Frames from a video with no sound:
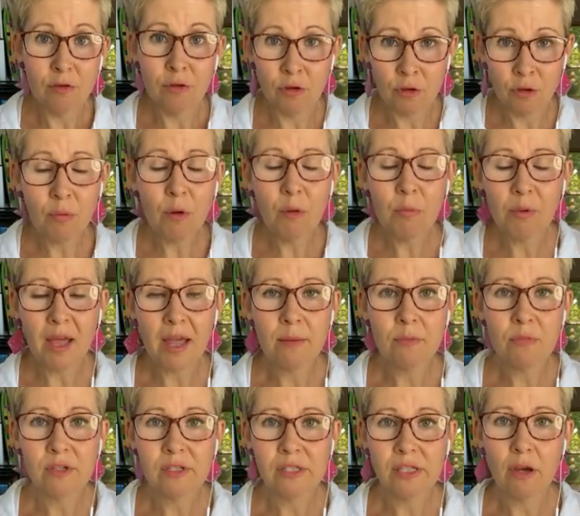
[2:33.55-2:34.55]
you will
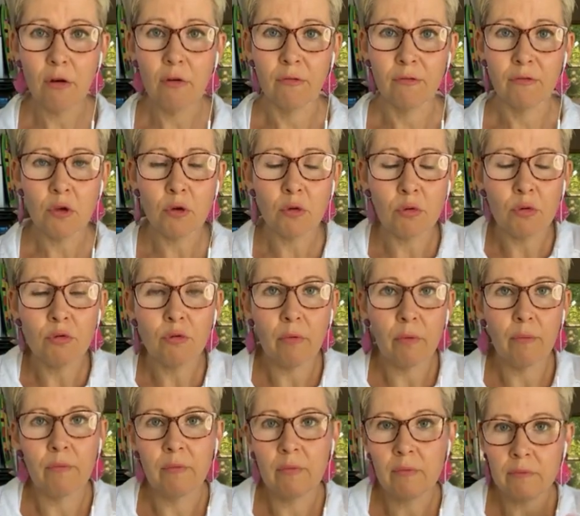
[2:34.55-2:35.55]
blame yourself. You
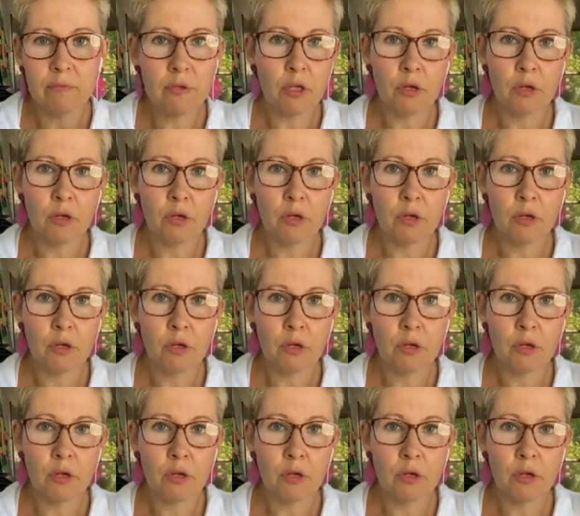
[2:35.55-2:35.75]
will,